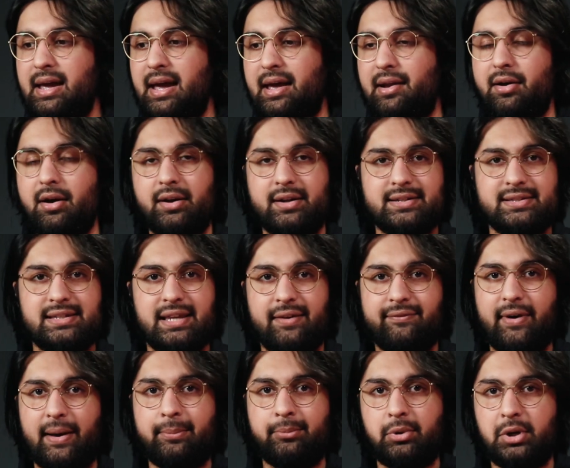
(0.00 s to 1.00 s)
and honestly,
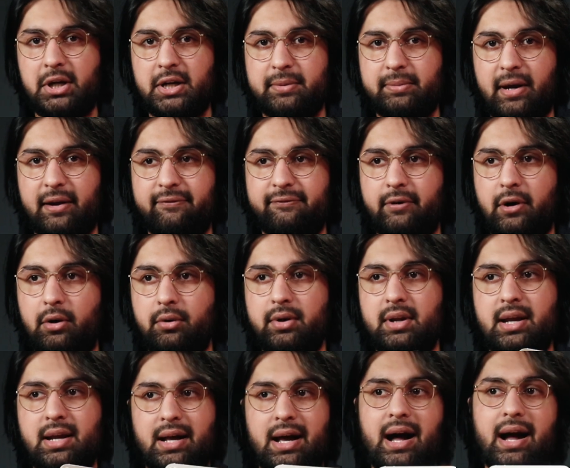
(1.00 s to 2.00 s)
if I'm bringing my
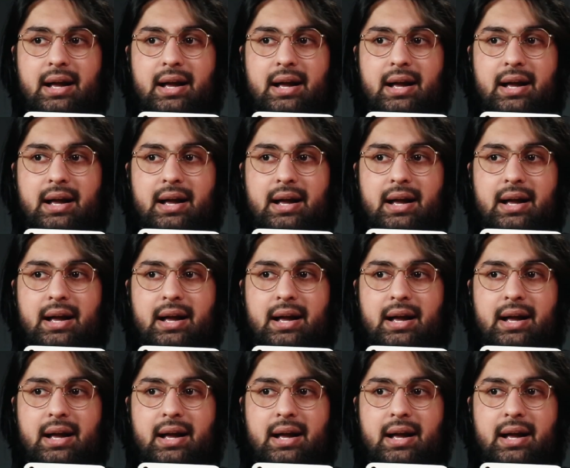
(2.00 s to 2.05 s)
phone,